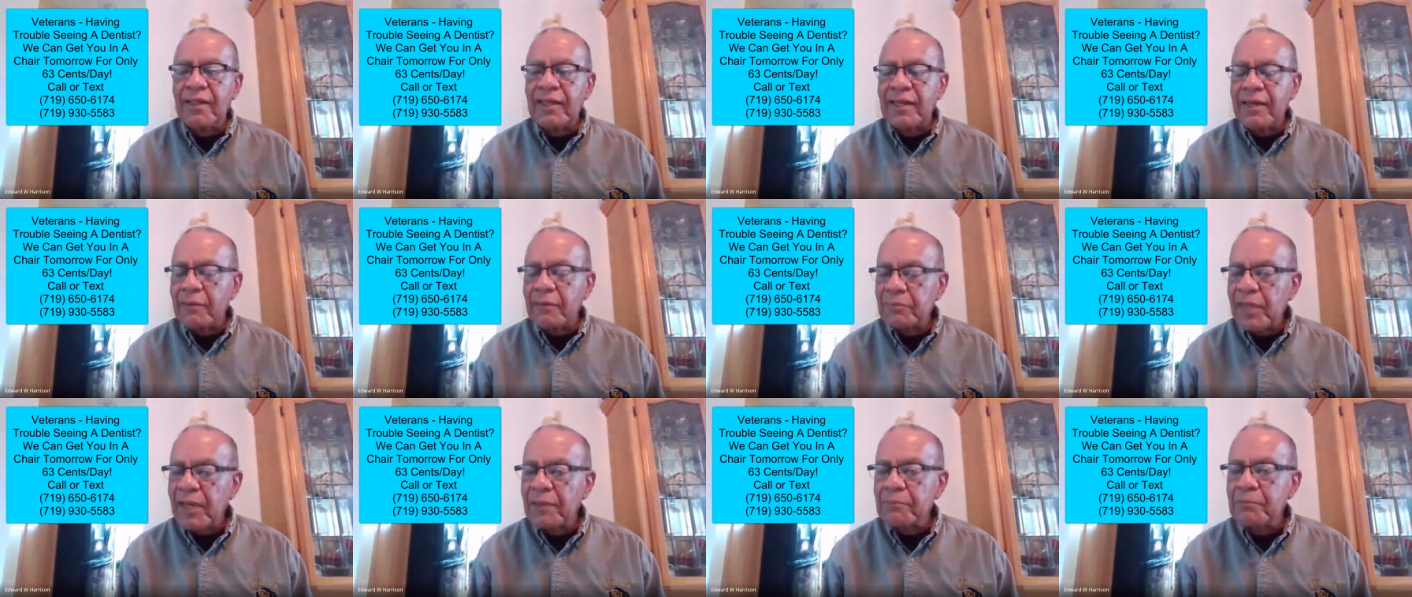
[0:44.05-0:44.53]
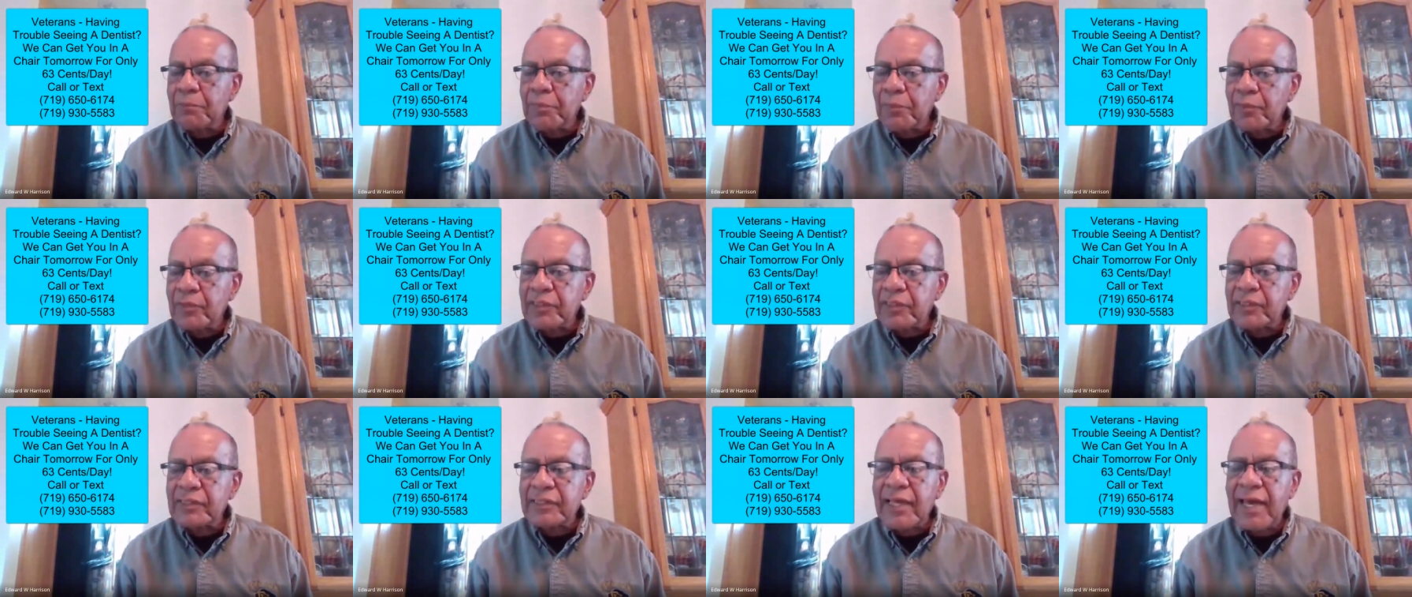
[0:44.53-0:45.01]
I'm not
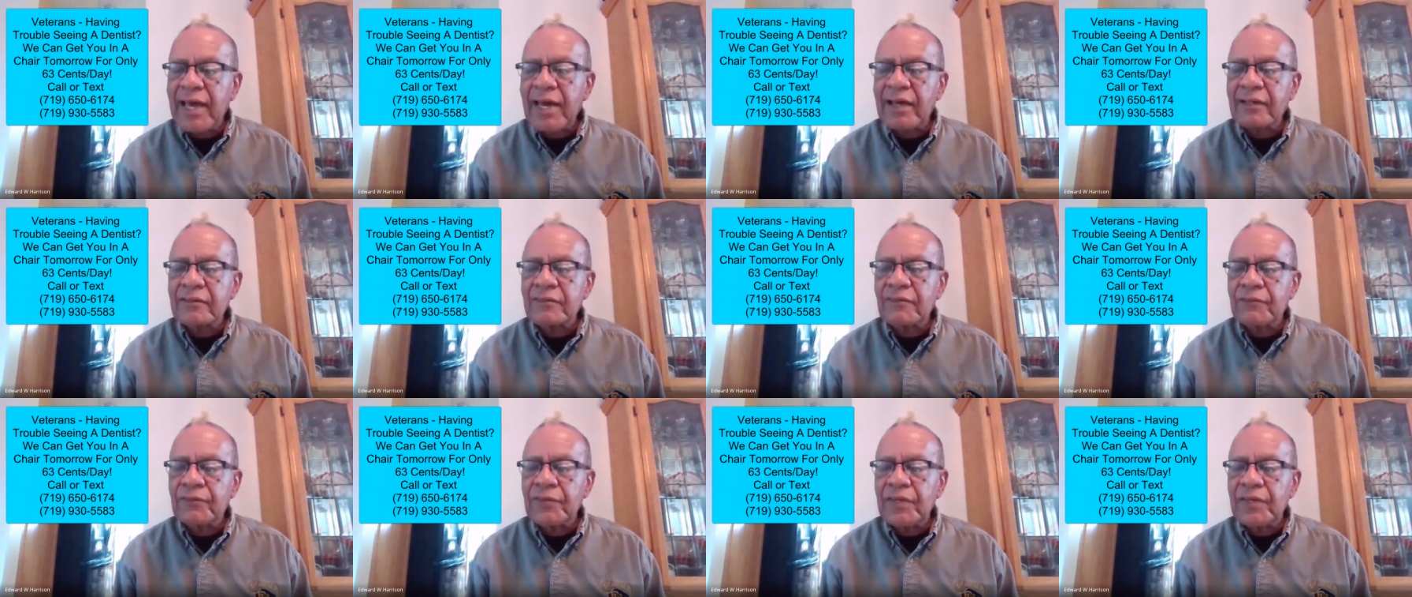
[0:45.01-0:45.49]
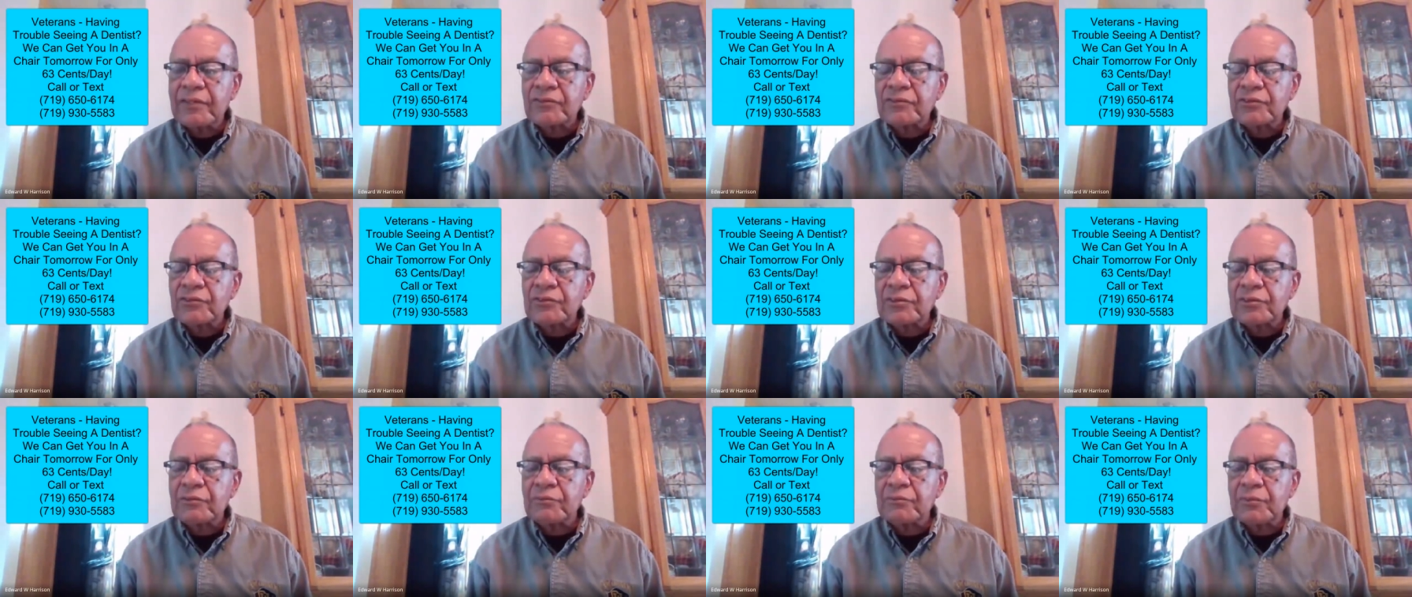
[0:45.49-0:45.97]
putting down the
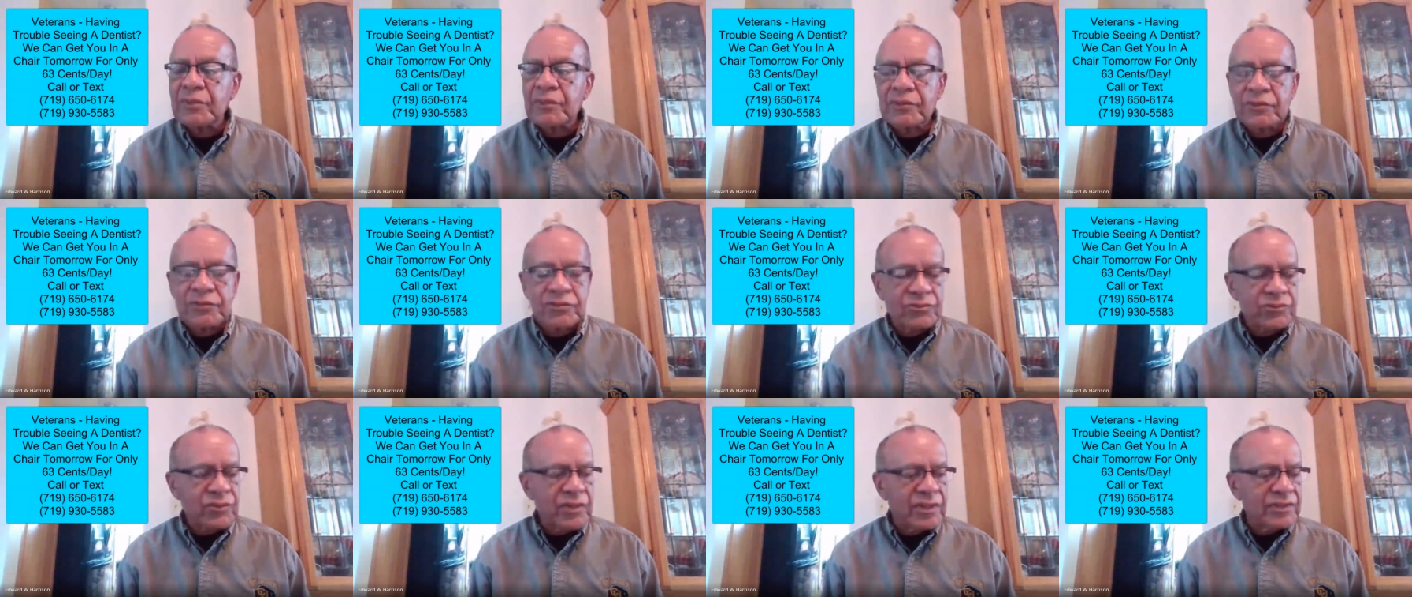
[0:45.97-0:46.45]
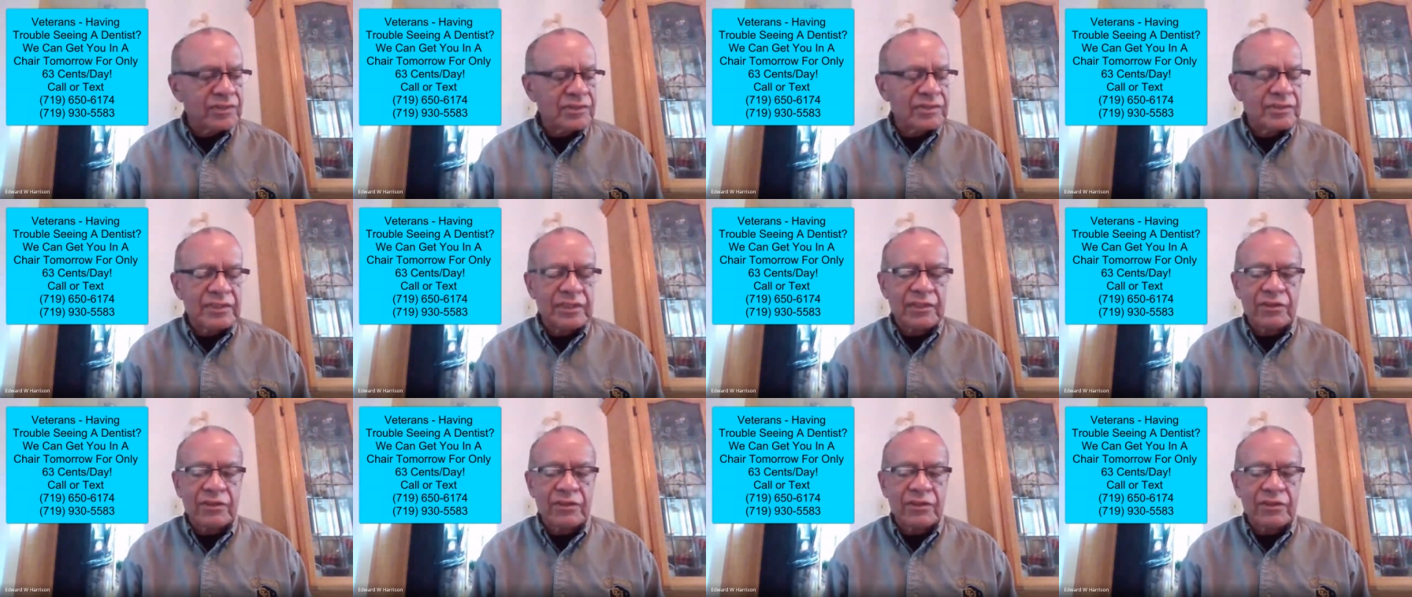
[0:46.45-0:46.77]
Veterans Administration.